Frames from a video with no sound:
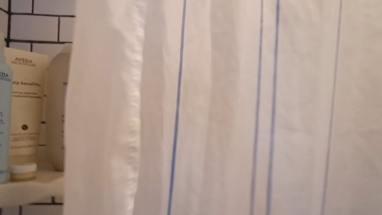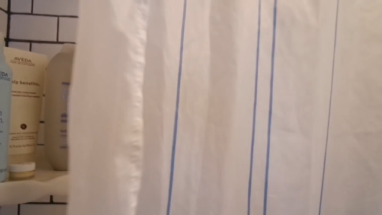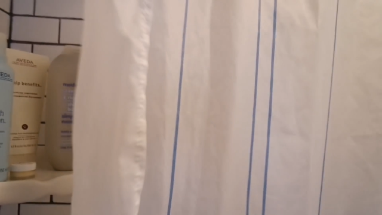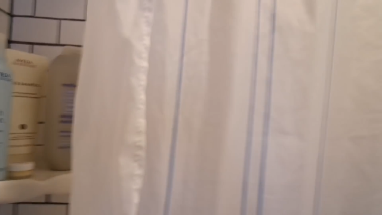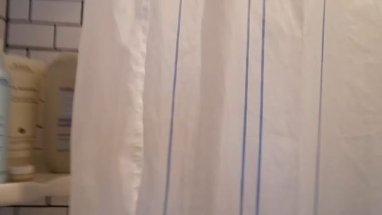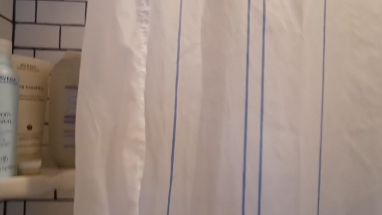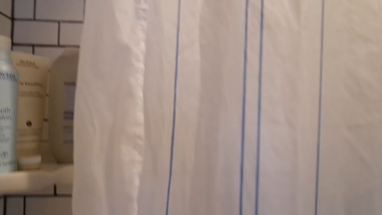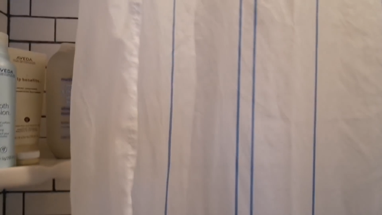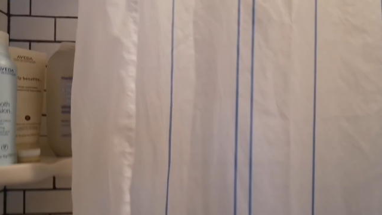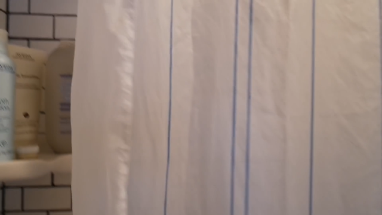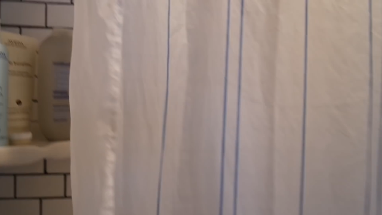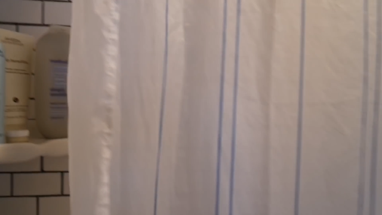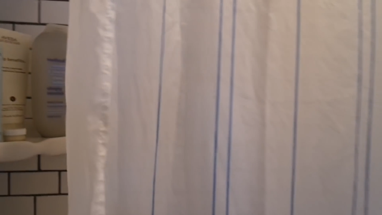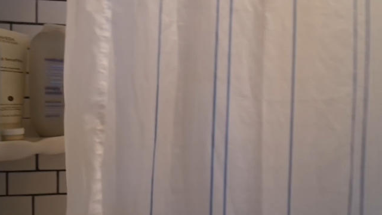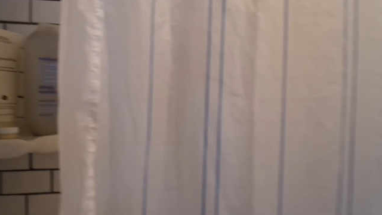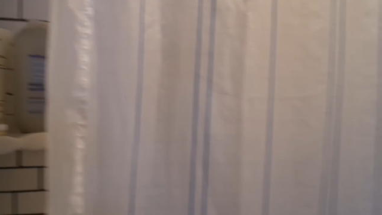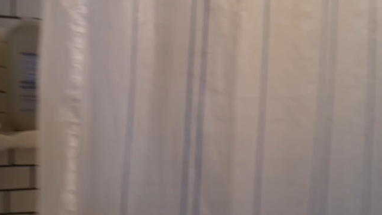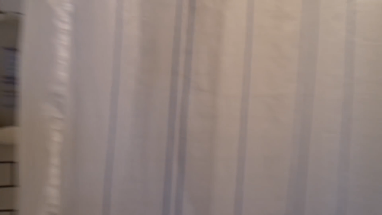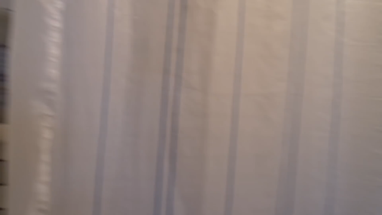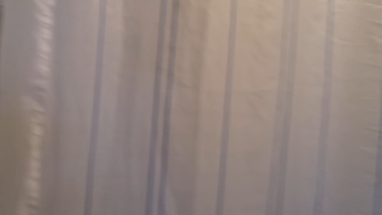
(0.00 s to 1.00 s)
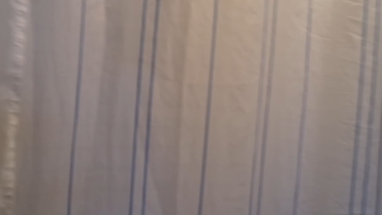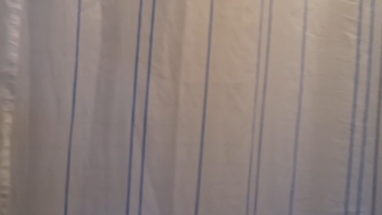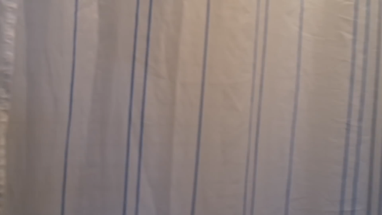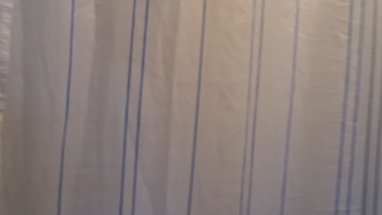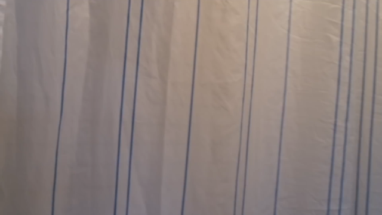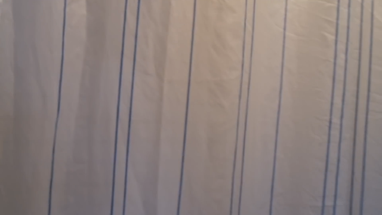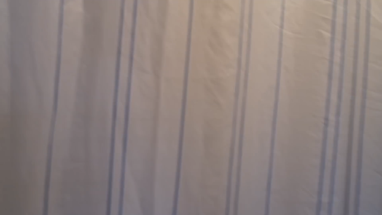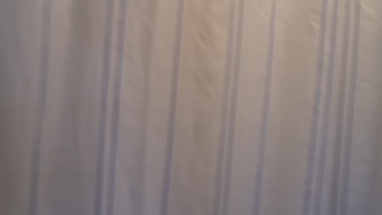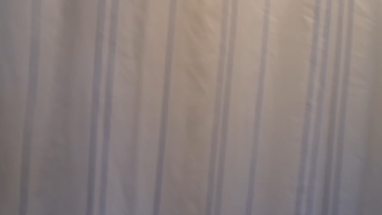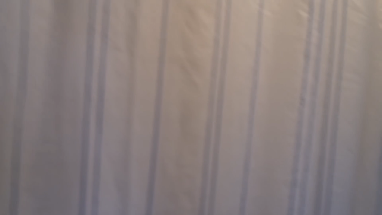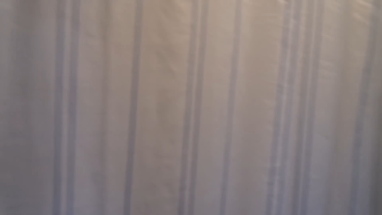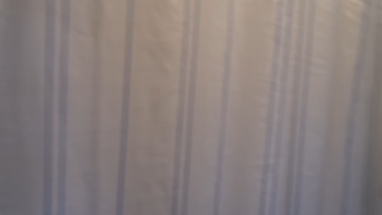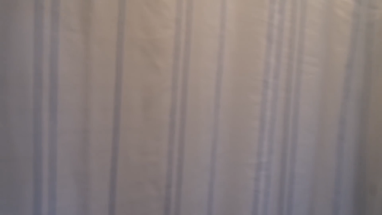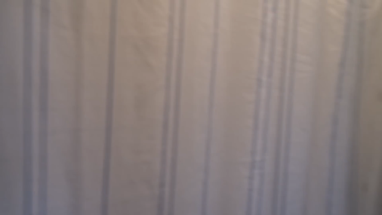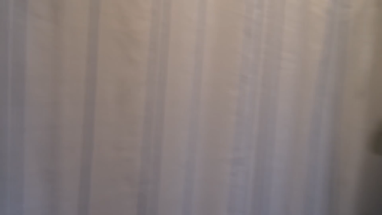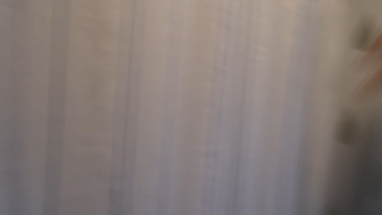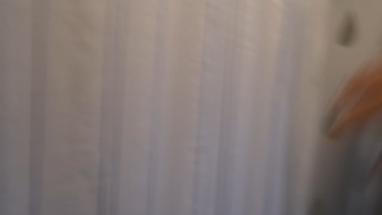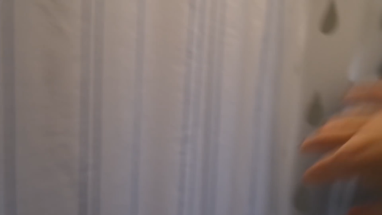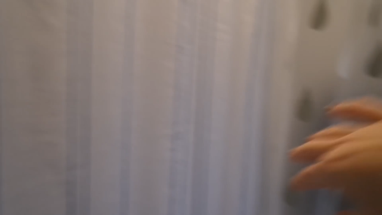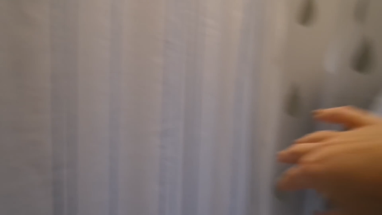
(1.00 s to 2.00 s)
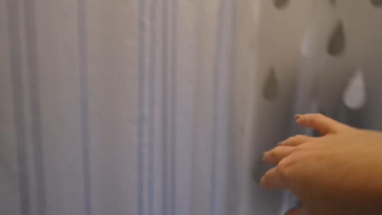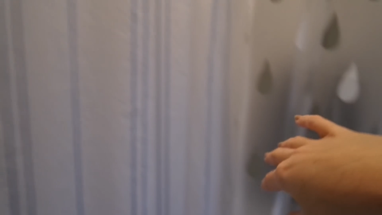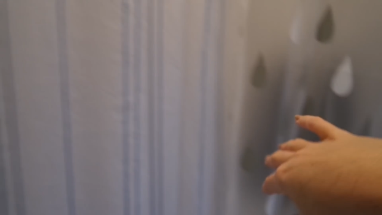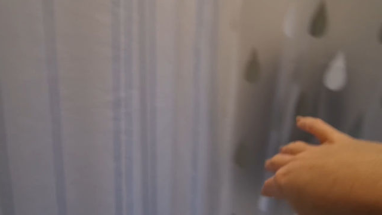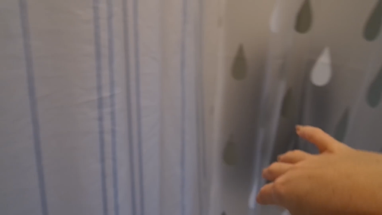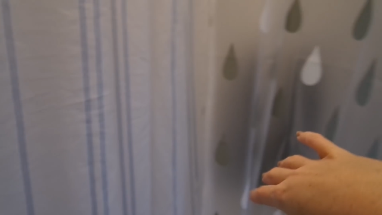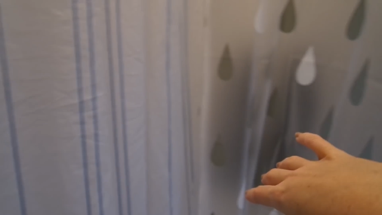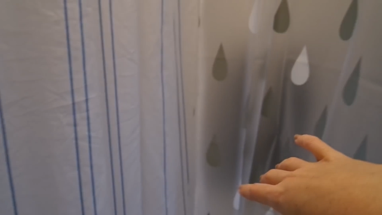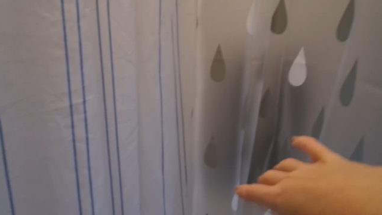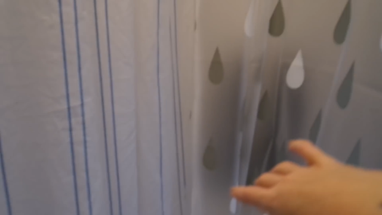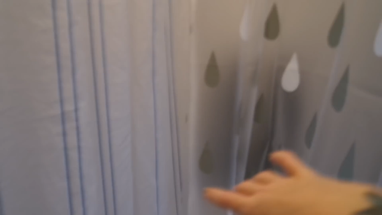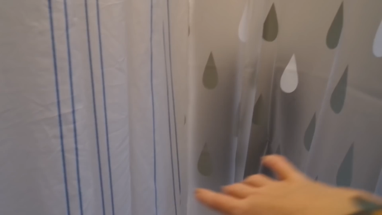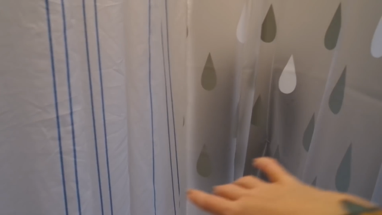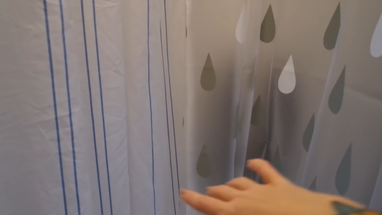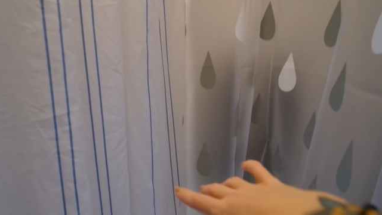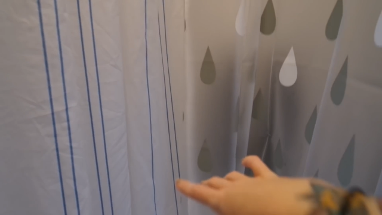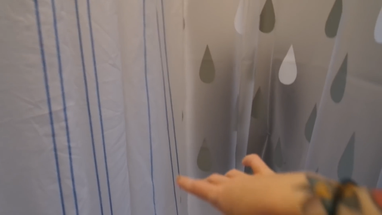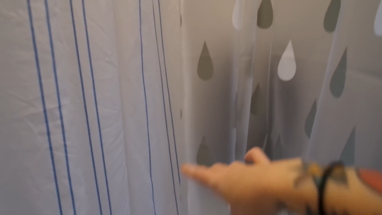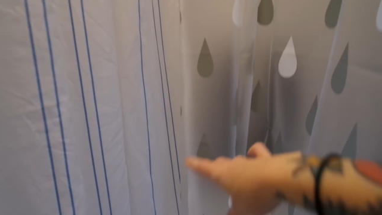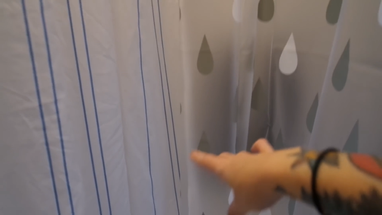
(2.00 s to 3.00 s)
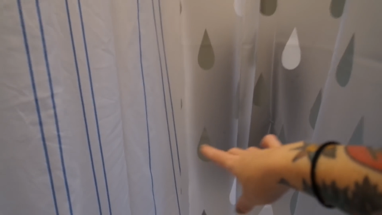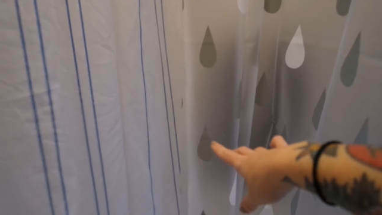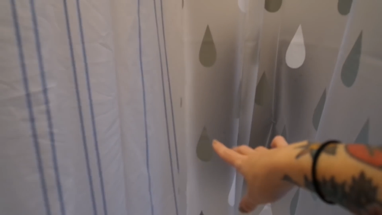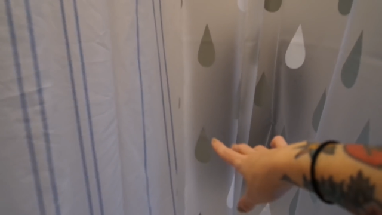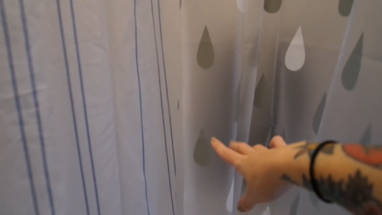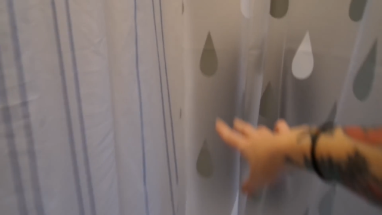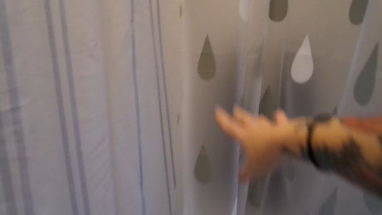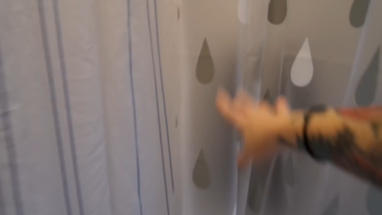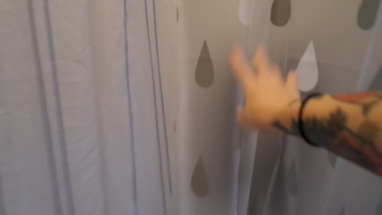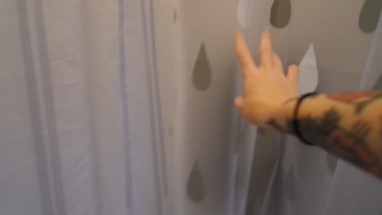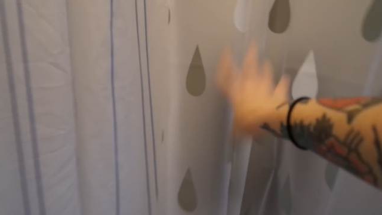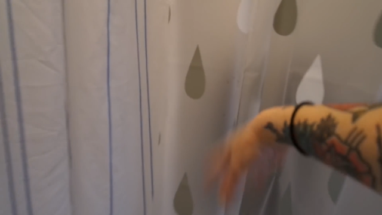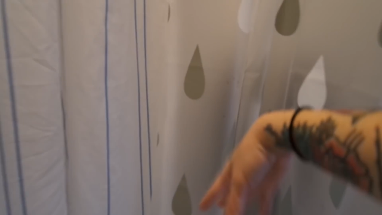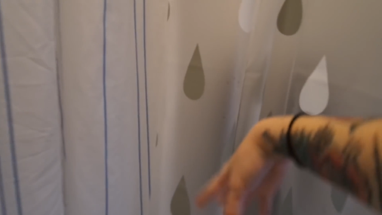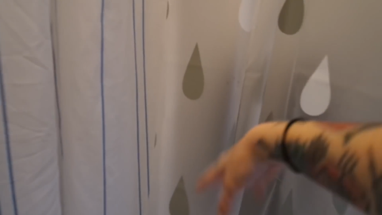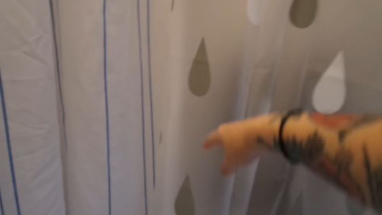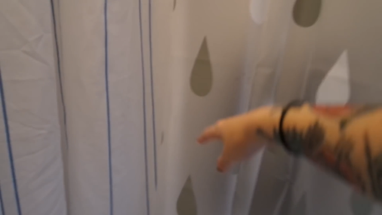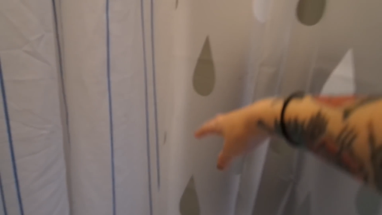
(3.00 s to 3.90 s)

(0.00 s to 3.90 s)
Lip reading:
Nobody's mouth can be seen.